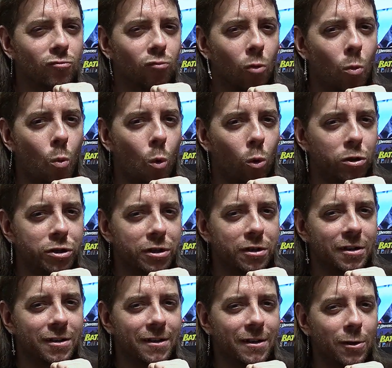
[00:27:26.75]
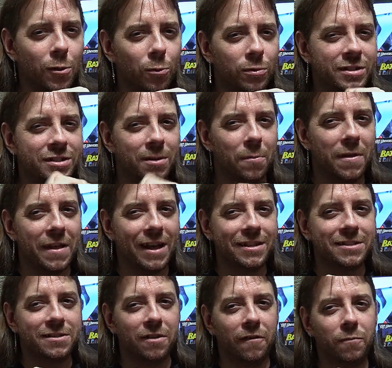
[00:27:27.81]
reward you with some of that
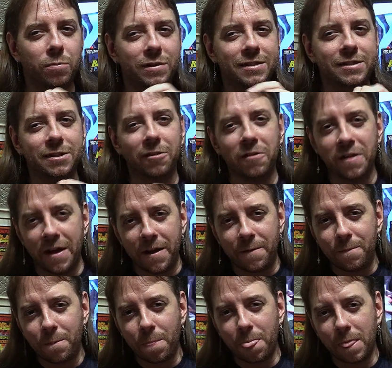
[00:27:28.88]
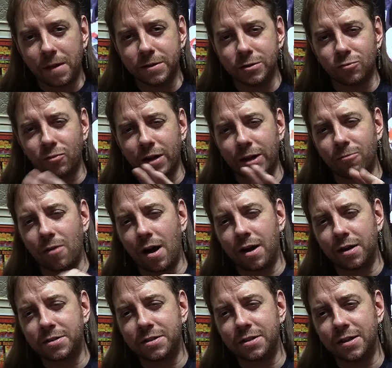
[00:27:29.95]
stuff. But until then, this is Ricky
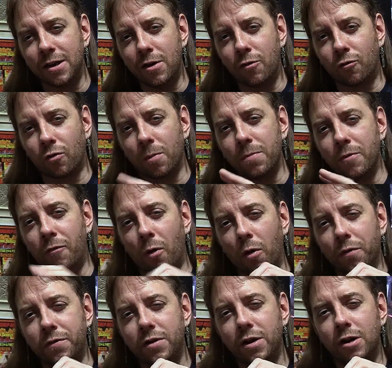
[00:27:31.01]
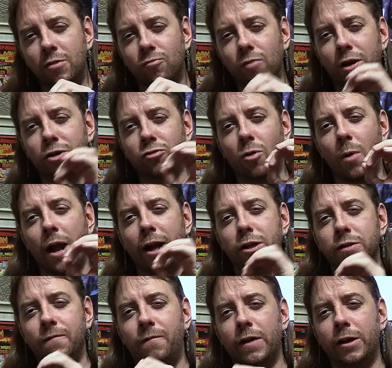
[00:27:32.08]
Rocks from the Vault, Retro
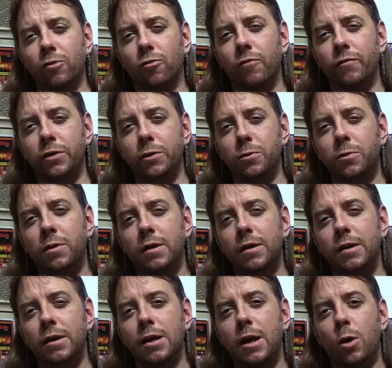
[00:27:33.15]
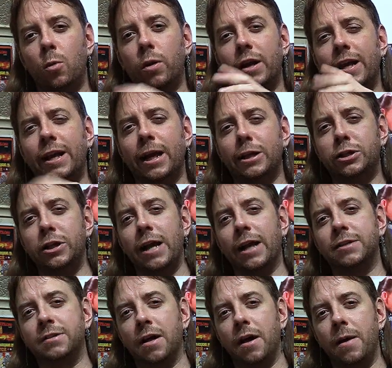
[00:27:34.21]
Action Figure Review. We're going to catch you
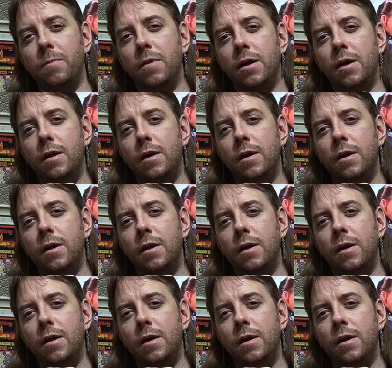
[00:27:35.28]
next time,